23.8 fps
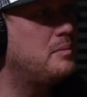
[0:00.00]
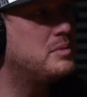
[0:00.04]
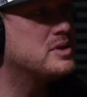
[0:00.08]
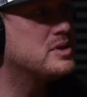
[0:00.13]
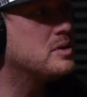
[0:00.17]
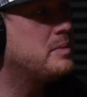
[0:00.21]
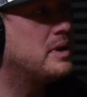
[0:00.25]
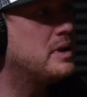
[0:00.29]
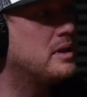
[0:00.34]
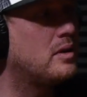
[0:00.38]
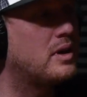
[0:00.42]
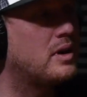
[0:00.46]
will
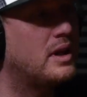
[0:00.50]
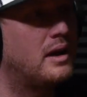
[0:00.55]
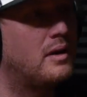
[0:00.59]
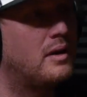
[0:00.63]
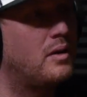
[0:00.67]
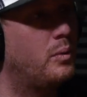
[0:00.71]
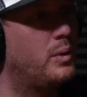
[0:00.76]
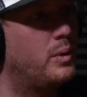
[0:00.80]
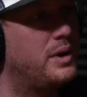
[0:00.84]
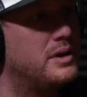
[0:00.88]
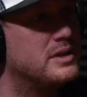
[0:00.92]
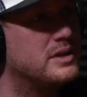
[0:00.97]
be looking out
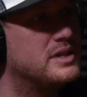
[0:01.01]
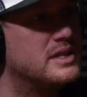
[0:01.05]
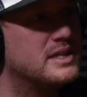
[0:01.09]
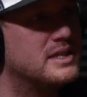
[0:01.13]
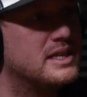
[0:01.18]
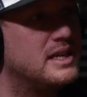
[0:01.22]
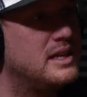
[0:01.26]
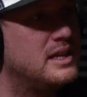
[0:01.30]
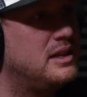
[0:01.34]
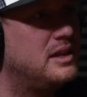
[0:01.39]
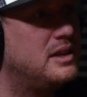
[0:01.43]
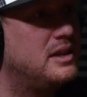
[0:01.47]
the windows and
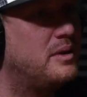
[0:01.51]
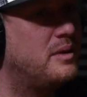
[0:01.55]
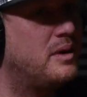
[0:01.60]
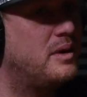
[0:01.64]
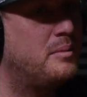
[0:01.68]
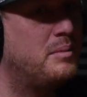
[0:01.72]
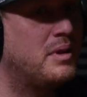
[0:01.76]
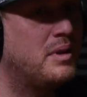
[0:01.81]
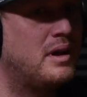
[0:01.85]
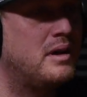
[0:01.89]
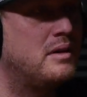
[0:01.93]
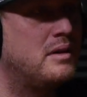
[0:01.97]
seeing you do it
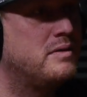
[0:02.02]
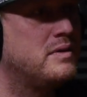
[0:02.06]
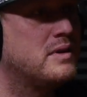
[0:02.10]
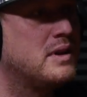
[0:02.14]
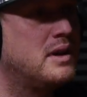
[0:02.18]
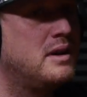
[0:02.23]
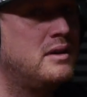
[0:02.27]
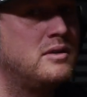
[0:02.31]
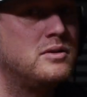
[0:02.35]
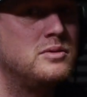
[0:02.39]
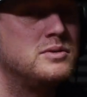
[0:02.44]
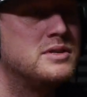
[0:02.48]
and be like,
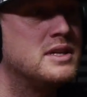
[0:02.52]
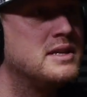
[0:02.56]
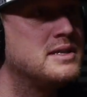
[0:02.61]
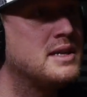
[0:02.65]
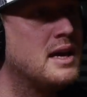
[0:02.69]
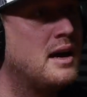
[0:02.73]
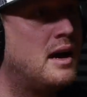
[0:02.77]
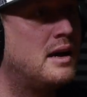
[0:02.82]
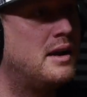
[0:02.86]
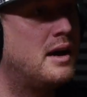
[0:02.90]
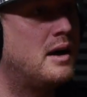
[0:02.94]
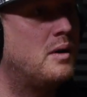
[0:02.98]
fucking hell, who's this
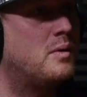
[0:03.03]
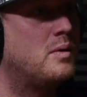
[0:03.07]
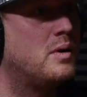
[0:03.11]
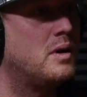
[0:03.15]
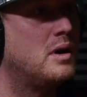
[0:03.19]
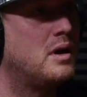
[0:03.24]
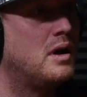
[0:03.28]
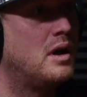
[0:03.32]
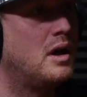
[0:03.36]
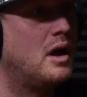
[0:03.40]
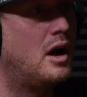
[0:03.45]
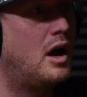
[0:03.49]
guy now?
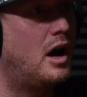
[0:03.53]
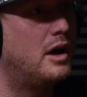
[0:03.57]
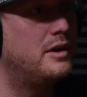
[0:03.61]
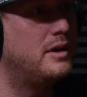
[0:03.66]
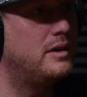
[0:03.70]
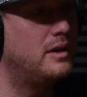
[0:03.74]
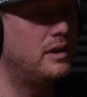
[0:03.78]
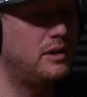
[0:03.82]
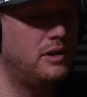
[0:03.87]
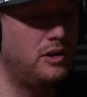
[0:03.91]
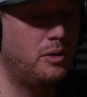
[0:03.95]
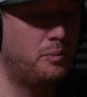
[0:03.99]

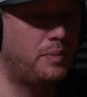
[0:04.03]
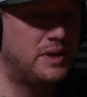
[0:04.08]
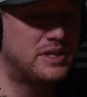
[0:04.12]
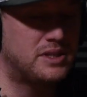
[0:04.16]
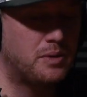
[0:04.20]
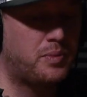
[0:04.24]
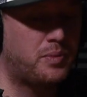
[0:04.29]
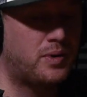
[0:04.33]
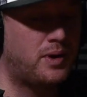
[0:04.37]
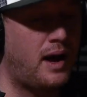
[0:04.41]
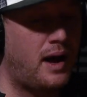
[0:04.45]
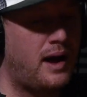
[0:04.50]
And you'll be
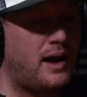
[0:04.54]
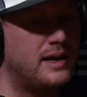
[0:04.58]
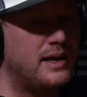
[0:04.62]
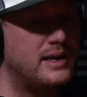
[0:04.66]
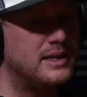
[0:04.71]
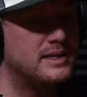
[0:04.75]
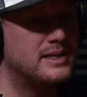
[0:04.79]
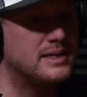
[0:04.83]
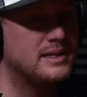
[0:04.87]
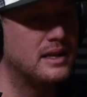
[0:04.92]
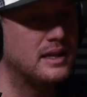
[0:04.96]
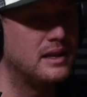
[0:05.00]

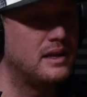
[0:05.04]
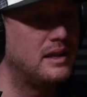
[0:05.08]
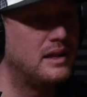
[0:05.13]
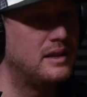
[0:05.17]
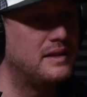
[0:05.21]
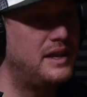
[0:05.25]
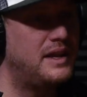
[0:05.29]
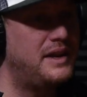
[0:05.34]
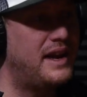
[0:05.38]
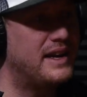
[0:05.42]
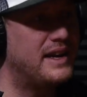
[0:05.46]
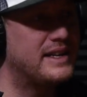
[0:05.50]
surprised
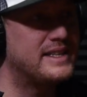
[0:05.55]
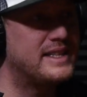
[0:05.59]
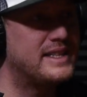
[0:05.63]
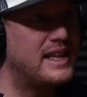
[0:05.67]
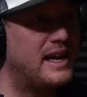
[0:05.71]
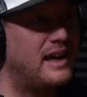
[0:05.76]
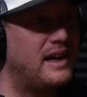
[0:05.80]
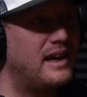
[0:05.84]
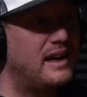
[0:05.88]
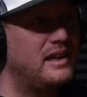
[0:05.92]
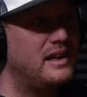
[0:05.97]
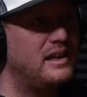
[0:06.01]
the next
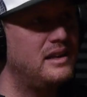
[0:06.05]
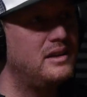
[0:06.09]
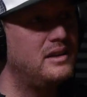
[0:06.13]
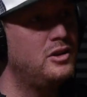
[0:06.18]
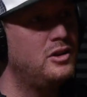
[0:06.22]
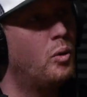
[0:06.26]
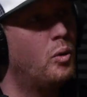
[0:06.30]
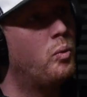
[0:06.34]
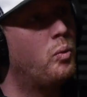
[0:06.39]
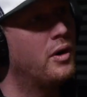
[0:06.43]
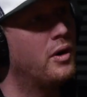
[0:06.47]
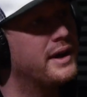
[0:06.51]
day
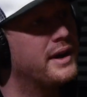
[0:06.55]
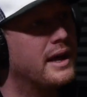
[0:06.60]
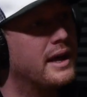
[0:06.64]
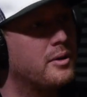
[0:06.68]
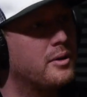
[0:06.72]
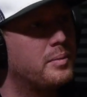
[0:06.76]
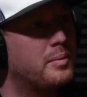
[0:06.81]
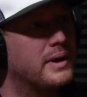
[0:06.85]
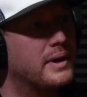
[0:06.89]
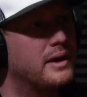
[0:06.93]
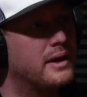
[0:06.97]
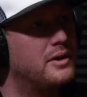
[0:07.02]
you'll want to get
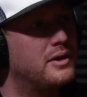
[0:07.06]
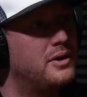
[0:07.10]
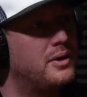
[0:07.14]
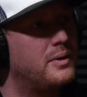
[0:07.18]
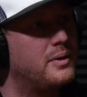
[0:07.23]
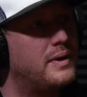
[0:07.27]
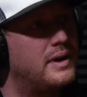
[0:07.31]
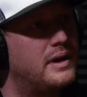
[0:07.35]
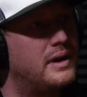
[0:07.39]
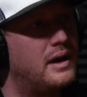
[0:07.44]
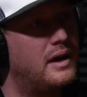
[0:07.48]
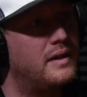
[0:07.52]
up again and do
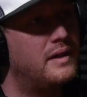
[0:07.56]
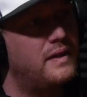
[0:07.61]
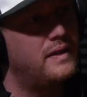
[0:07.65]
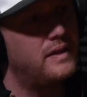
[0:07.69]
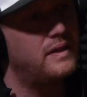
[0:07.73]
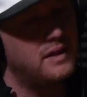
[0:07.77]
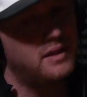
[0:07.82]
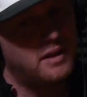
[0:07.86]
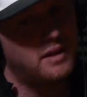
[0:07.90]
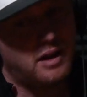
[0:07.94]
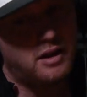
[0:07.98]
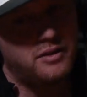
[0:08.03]
it,
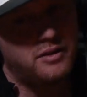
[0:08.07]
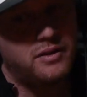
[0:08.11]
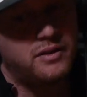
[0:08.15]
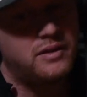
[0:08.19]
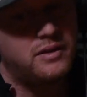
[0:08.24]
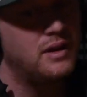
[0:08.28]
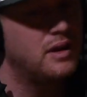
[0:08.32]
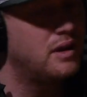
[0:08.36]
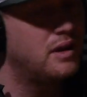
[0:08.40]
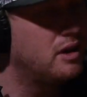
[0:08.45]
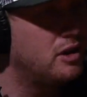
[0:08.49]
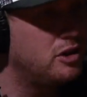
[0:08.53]
and
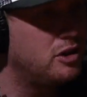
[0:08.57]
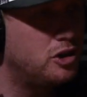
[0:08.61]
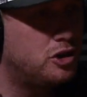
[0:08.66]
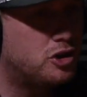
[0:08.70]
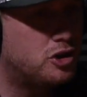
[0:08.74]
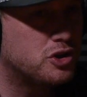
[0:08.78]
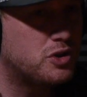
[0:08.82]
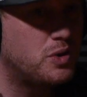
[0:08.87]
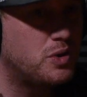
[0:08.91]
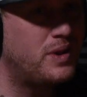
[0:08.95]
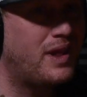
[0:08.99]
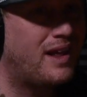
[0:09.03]
you
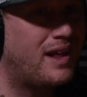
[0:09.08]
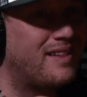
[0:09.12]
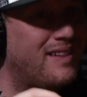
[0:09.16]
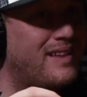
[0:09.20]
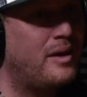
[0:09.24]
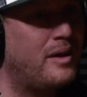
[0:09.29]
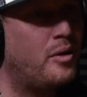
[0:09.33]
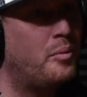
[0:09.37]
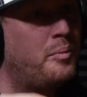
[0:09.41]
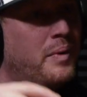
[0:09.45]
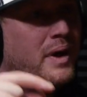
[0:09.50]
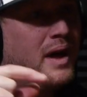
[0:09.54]
just do that
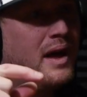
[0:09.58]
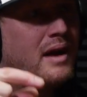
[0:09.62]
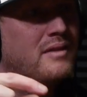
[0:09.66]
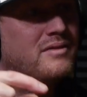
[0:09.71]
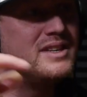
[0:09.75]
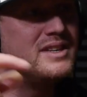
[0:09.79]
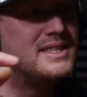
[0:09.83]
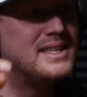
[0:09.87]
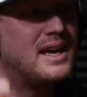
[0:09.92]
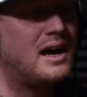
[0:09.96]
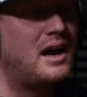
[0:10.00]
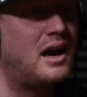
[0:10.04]
little bit
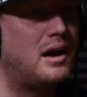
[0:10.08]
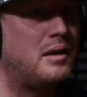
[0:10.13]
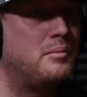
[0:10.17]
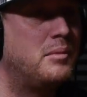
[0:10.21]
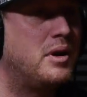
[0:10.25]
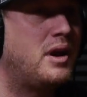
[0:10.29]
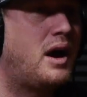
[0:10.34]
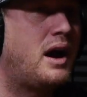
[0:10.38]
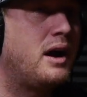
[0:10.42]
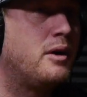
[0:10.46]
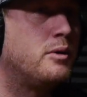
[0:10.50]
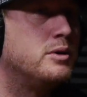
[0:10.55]
every time.
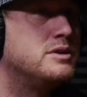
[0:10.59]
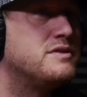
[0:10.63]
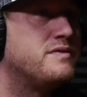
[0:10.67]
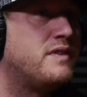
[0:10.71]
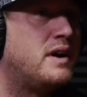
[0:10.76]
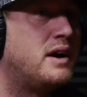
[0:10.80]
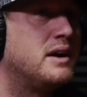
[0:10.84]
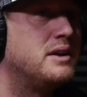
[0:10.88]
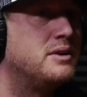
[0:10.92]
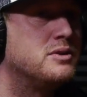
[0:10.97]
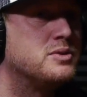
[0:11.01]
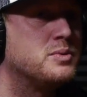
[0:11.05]
And I always
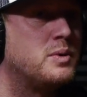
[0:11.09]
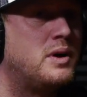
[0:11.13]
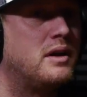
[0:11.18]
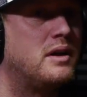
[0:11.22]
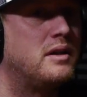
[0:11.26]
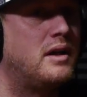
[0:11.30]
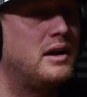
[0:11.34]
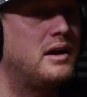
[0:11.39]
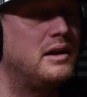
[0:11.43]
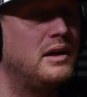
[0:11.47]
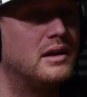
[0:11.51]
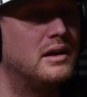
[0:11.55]
find as well,
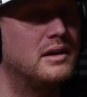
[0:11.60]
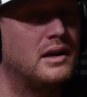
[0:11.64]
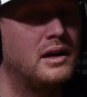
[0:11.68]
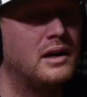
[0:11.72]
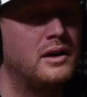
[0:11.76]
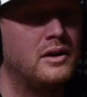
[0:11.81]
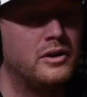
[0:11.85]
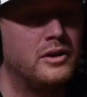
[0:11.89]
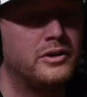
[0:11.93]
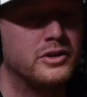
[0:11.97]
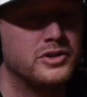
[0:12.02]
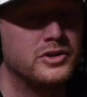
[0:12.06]
I
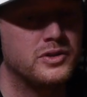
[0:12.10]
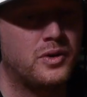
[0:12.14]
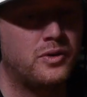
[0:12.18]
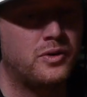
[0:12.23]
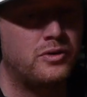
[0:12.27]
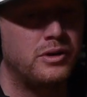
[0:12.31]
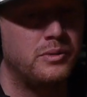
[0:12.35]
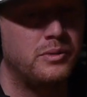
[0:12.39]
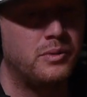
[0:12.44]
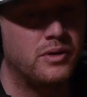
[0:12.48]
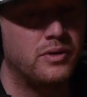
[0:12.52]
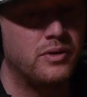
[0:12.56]
heard a
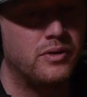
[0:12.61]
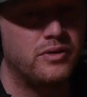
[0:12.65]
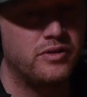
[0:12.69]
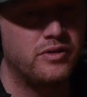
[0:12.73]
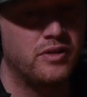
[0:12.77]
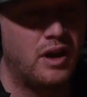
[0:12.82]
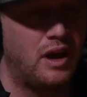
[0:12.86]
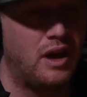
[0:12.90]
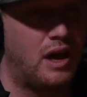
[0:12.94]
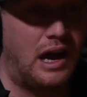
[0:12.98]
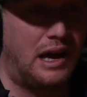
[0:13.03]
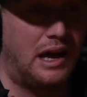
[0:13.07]
story once,
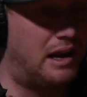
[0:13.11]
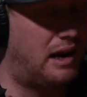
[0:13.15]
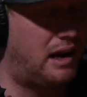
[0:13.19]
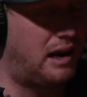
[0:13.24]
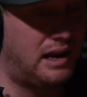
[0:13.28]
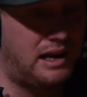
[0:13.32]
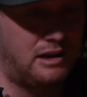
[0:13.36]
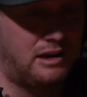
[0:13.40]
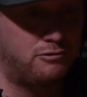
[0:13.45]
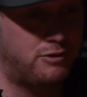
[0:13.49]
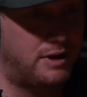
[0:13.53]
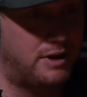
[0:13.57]
and
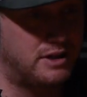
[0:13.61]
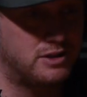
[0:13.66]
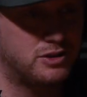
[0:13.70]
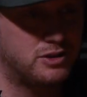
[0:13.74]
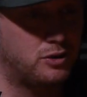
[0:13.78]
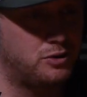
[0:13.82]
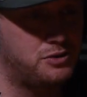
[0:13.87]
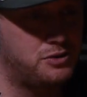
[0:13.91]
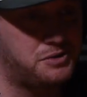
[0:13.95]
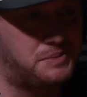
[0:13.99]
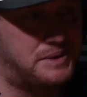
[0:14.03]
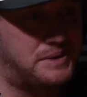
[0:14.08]
it rings
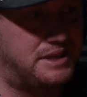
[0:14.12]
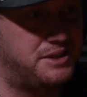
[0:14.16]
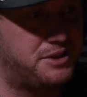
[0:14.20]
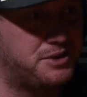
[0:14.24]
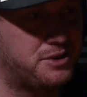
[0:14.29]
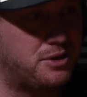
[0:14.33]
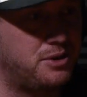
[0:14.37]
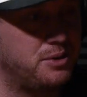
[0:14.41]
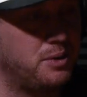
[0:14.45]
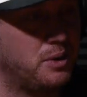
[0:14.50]
100% true.